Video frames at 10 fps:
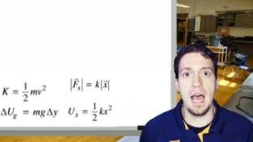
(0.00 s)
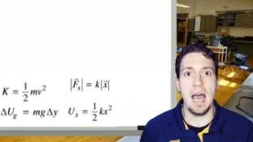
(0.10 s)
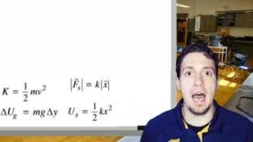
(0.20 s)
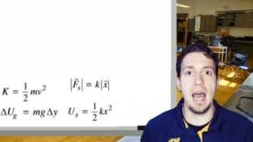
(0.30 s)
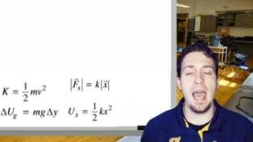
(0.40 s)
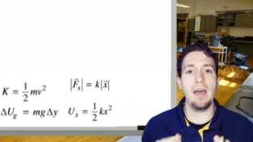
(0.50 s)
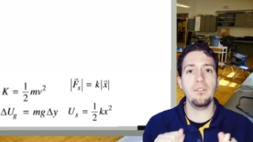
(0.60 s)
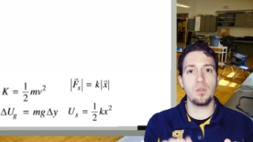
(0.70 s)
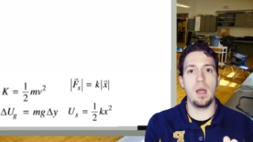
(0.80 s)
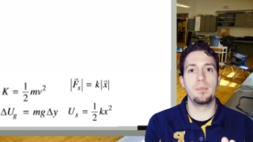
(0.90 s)
uh,
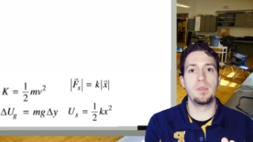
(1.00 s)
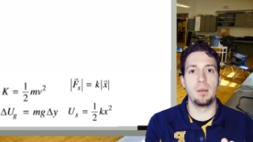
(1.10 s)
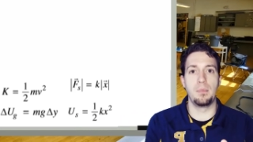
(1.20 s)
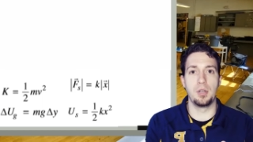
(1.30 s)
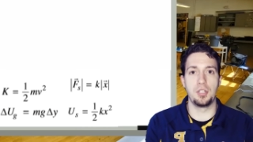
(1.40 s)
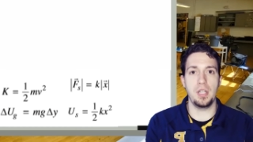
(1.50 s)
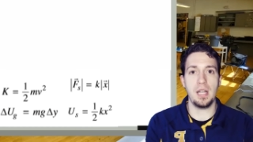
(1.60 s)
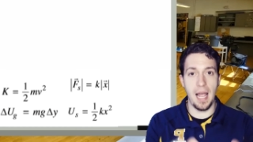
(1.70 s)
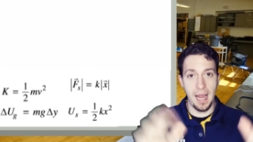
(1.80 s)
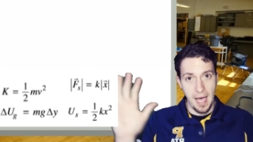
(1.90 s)
after I'm done pushing it,
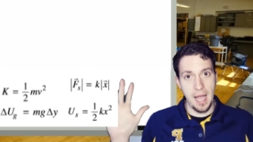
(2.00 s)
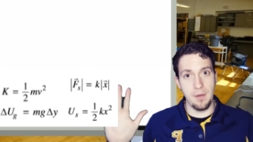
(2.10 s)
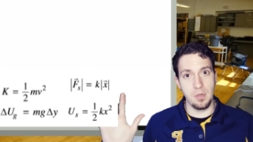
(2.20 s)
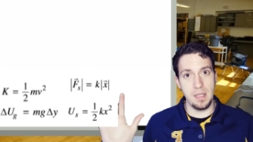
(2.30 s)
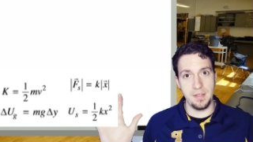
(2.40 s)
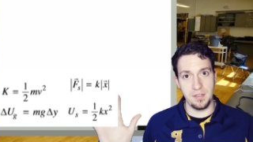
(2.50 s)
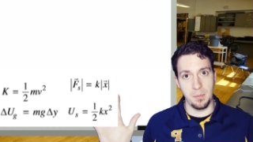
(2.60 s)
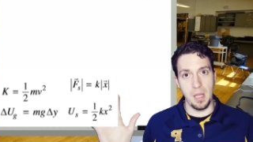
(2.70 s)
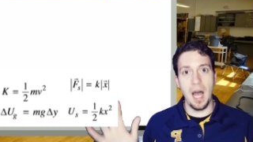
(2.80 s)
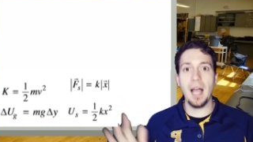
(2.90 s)
I, I release the
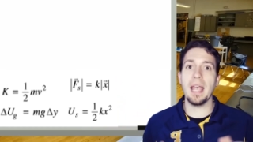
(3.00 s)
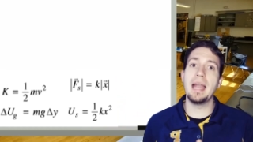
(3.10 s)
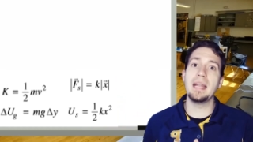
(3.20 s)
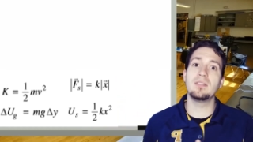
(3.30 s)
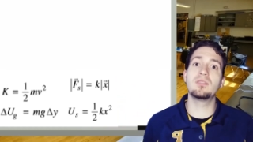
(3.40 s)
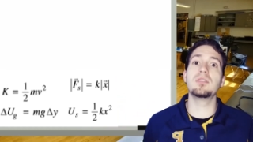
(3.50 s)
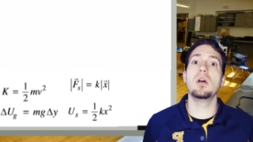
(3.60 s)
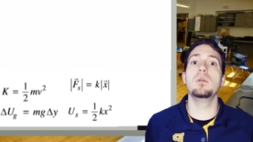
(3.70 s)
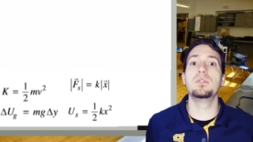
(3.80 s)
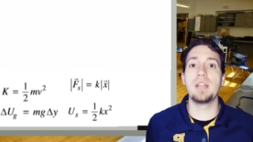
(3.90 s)
block and it
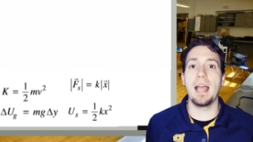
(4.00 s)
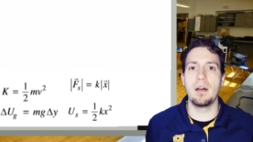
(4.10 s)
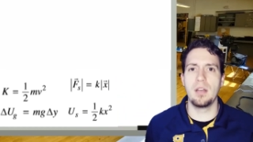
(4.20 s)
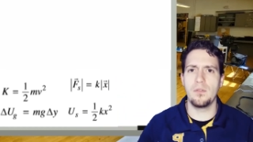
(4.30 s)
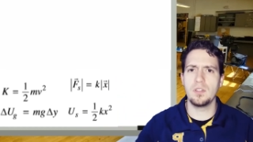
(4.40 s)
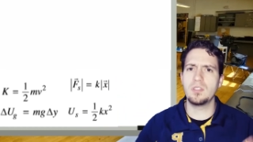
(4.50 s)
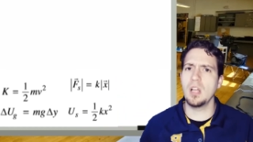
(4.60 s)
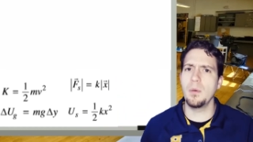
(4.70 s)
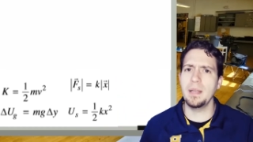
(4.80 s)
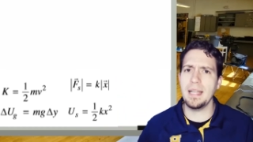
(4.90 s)
slows down. Now, if it's
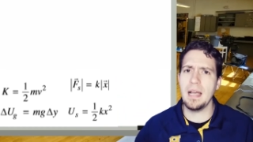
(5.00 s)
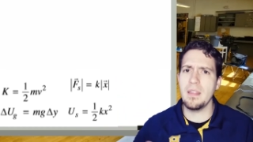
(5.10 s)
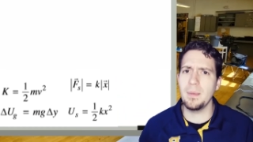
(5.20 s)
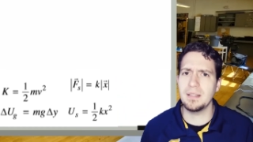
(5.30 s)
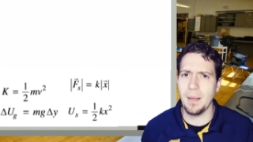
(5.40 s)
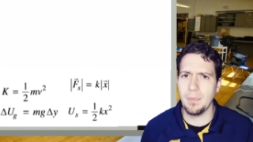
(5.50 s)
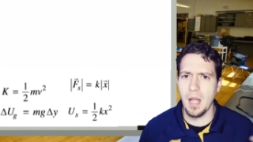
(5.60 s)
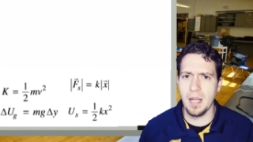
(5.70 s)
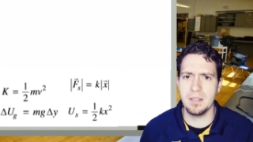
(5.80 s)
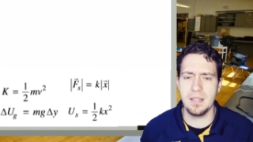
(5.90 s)
slowing down, that means that
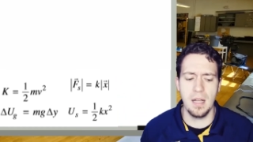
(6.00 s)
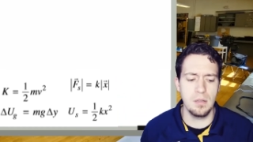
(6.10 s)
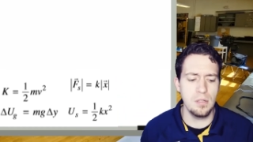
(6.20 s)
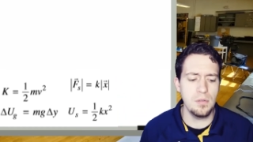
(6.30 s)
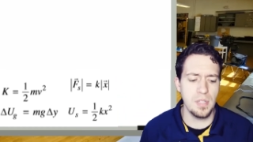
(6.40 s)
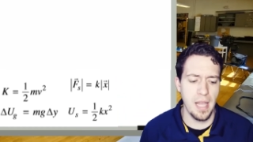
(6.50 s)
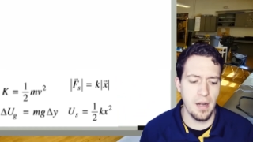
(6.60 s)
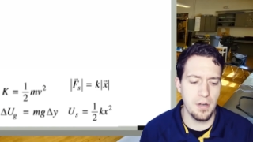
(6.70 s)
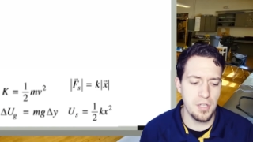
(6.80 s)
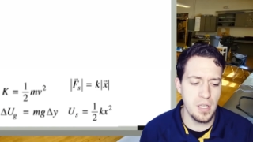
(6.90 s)
block is now losing
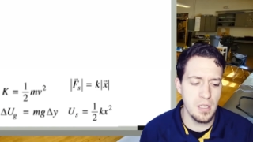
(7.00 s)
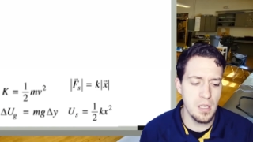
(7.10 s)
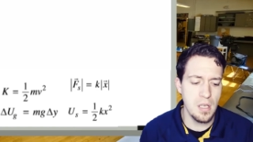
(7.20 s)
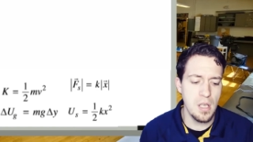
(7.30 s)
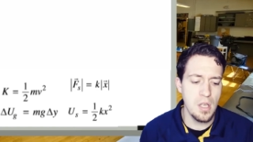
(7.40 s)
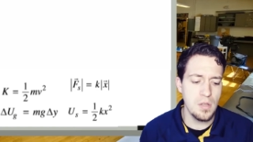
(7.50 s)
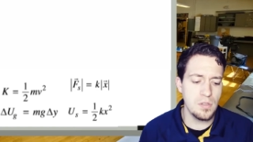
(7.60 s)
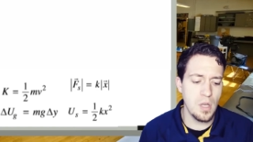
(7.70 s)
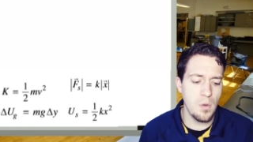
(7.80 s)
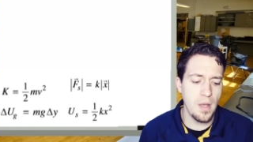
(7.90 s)
energy.
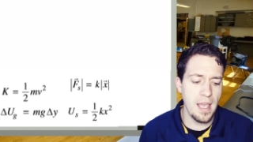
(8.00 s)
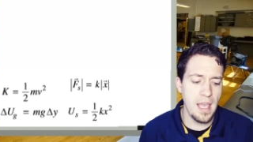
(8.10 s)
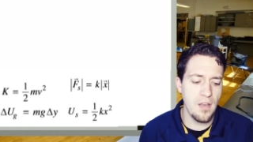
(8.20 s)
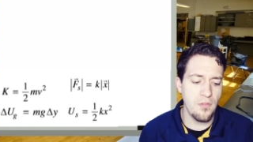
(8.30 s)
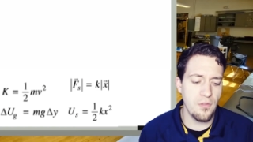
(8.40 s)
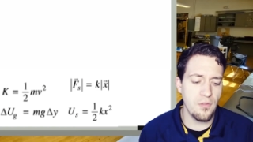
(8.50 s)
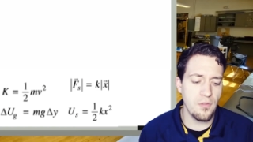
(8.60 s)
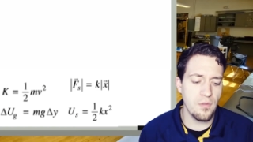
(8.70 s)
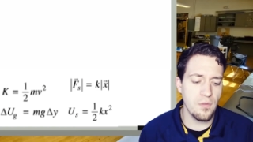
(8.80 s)
So if